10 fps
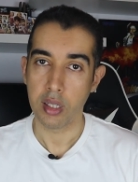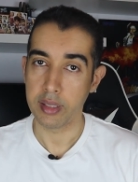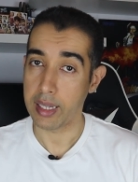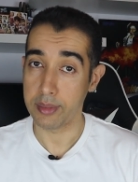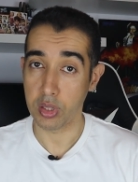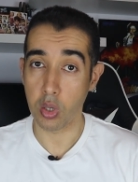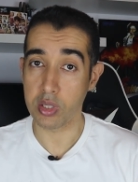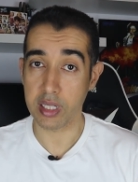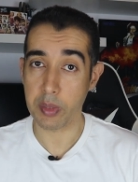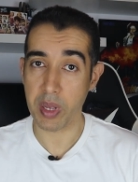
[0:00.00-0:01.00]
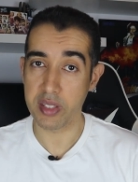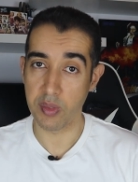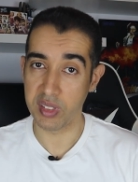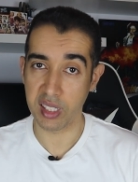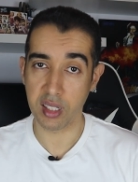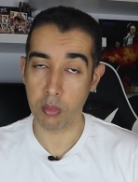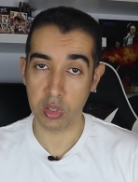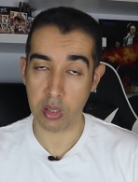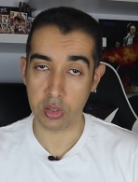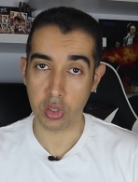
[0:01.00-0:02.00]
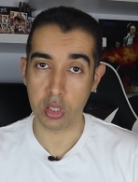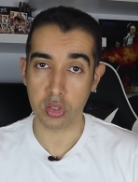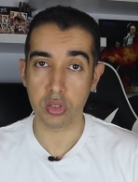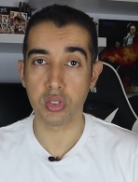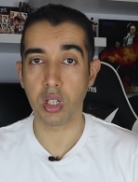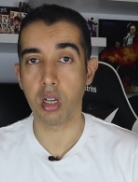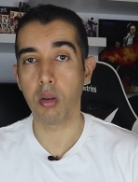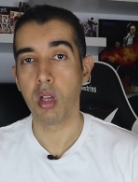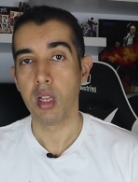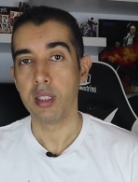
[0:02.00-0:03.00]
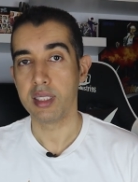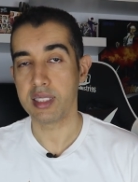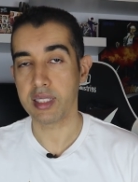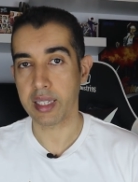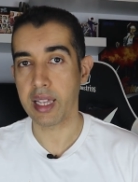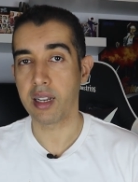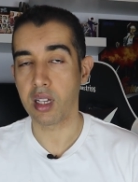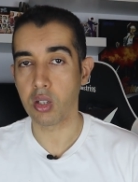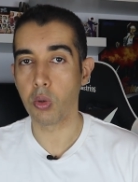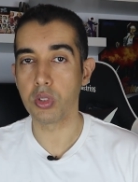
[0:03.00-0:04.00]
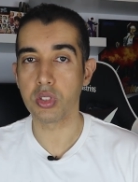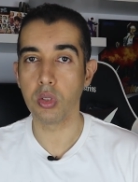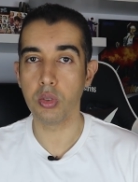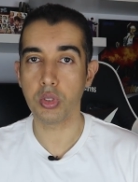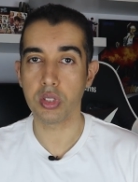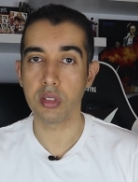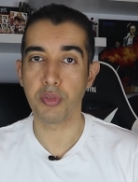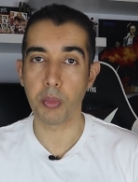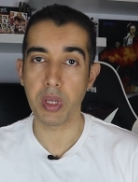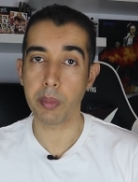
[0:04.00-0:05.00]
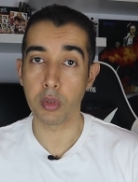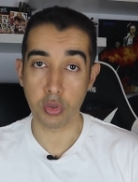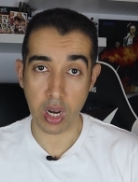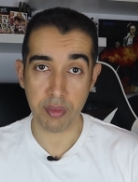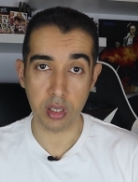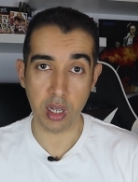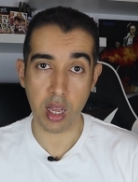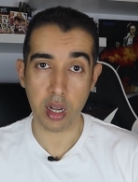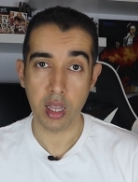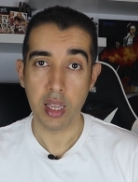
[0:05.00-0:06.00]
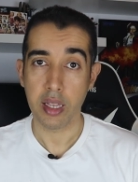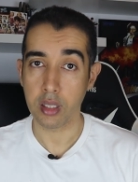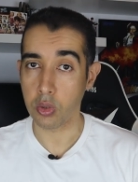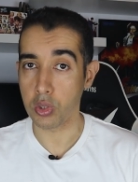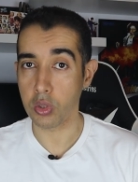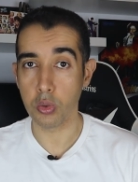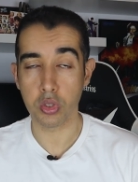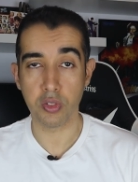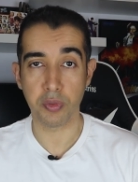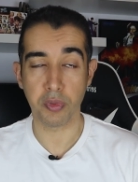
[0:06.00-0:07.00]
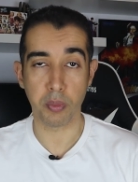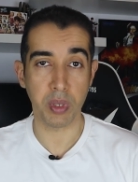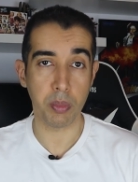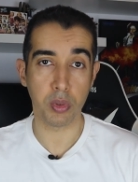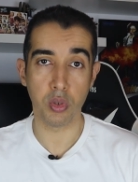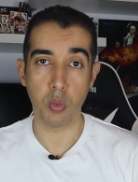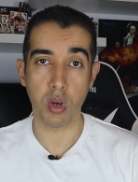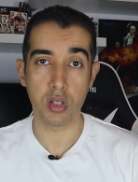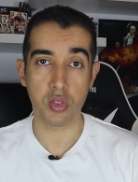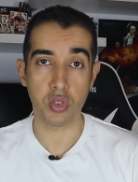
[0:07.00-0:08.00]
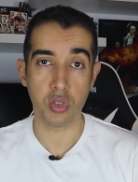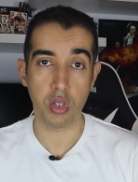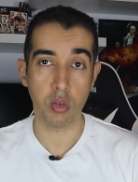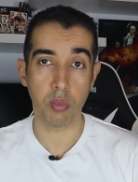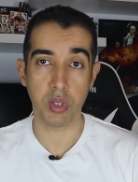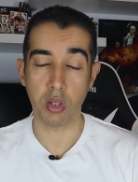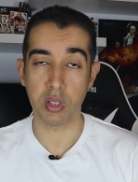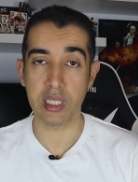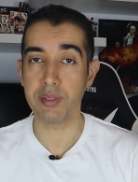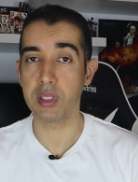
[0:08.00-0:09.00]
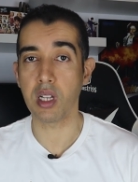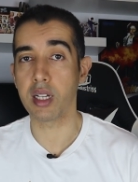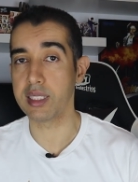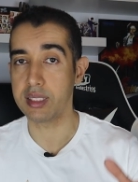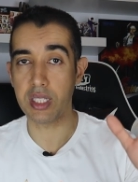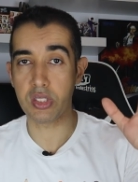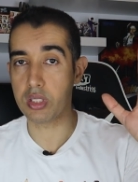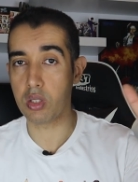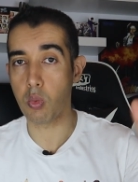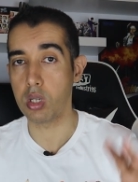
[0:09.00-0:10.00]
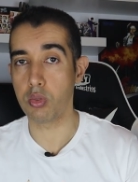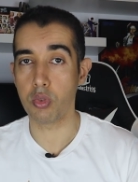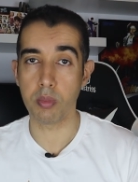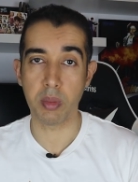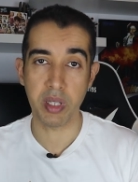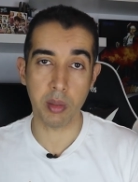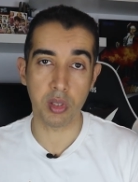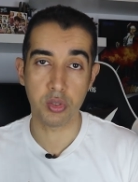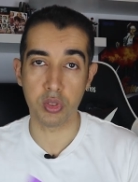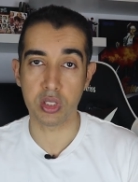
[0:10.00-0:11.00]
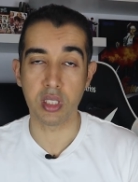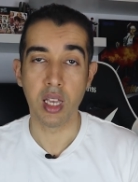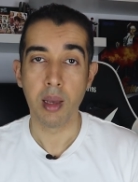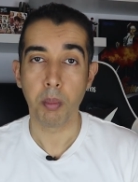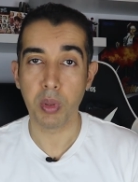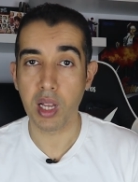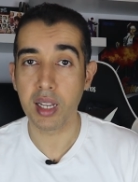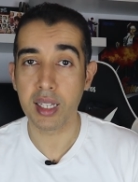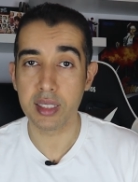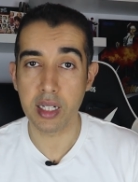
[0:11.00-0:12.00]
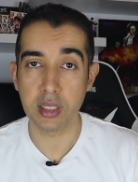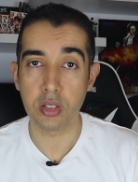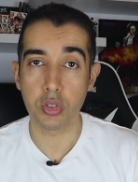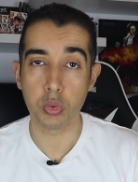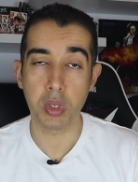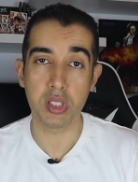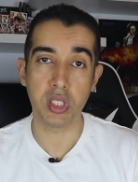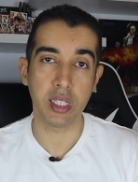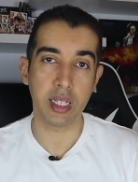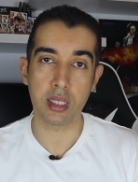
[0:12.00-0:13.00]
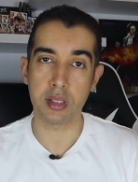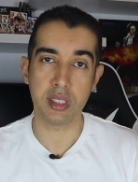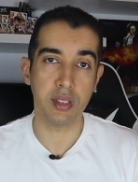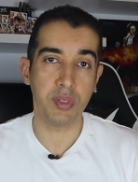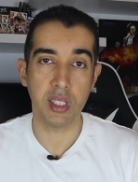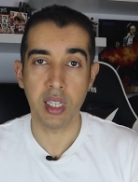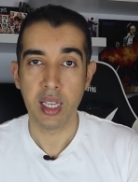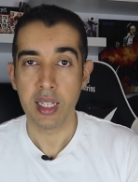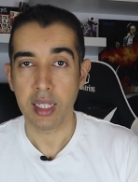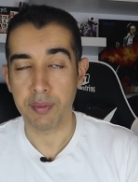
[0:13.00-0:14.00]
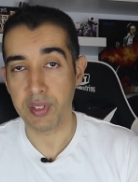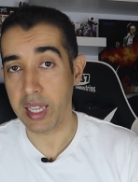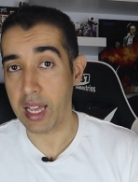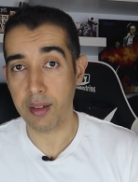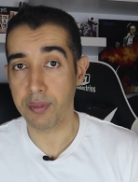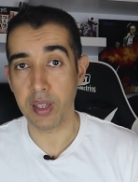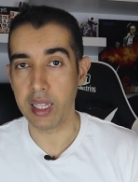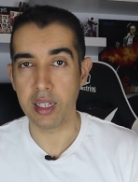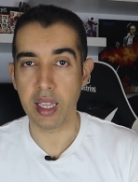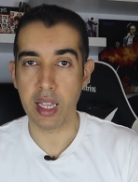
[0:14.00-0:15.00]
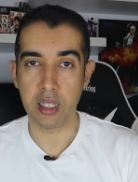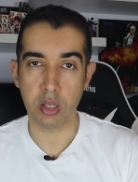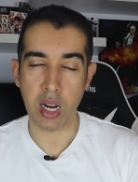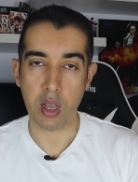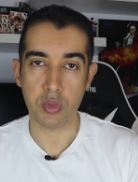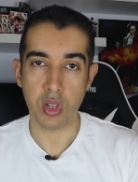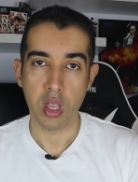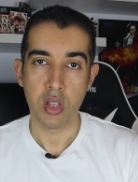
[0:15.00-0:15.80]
that those are expensive and they come without a charger. So this is, again, a cool solution for people who travel a lot, and a cool solution for people who wants to, you know, leave the docking station in one room and be able to just plug the Nintendo Switch and any other TV that they have in their house.